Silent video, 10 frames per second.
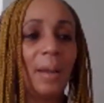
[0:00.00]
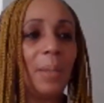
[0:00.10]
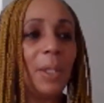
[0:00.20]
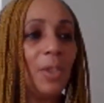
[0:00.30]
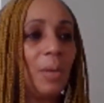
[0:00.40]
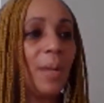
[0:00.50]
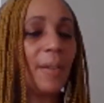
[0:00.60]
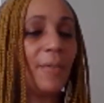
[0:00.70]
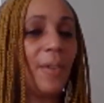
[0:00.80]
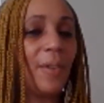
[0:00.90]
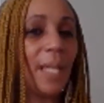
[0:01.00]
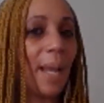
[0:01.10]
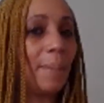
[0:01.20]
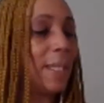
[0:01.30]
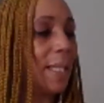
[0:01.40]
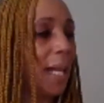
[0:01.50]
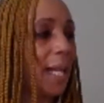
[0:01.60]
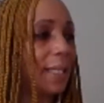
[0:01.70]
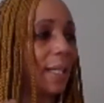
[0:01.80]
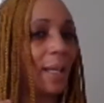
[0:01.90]
But you know what I found? Time is
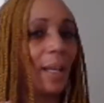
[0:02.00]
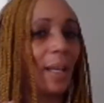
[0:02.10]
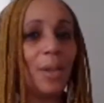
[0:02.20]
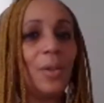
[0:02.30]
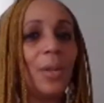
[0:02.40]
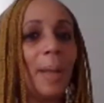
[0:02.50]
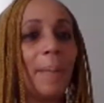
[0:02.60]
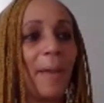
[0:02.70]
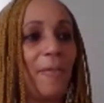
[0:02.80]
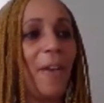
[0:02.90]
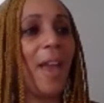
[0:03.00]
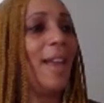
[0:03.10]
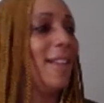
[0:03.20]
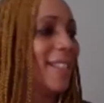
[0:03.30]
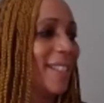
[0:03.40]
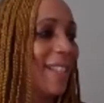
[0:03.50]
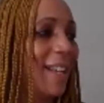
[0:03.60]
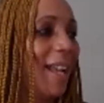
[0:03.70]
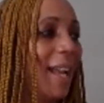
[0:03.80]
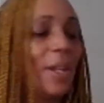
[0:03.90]
elastic. You look at my face
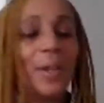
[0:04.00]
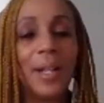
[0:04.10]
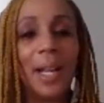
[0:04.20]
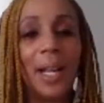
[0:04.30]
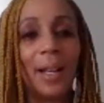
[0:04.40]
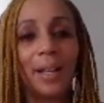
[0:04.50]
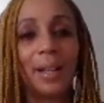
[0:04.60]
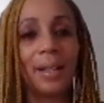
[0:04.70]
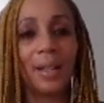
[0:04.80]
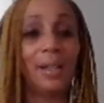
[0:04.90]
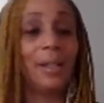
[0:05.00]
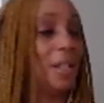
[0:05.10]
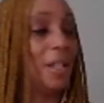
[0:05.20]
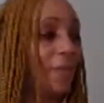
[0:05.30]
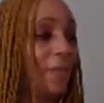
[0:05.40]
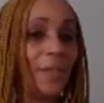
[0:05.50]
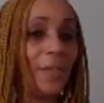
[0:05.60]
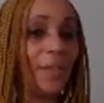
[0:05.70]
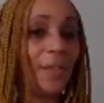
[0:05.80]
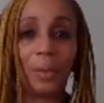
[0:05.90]
and you're like, she's
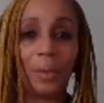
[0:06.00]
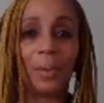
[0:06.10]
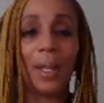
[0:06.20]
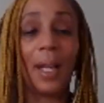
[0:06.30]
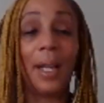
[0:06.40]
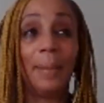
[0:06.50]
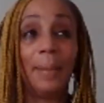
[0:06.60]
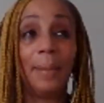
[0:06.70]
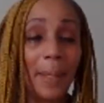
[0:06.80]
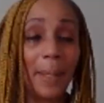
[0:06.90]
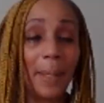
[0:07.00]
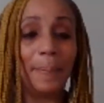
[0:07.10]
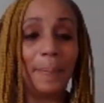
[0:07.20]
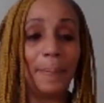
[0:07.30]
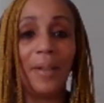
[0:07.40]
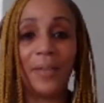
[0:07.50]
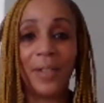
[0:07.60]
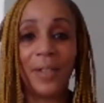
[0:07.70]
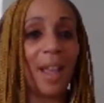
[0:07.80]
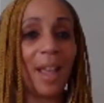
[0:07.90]
52. And I'm like, yep,
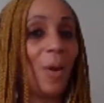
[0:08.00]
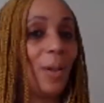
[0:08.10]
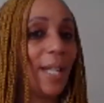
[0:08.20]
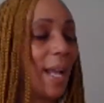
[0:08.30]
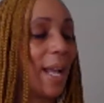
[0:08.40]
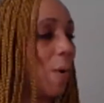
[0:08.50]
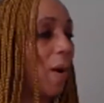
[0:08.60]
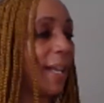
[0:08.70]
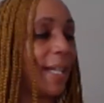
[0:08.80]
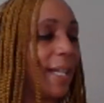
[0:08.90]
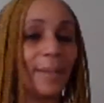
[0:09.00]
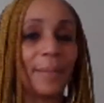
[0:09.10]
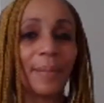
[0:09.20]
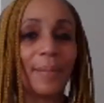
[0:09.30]
every day, all day, I walk in it.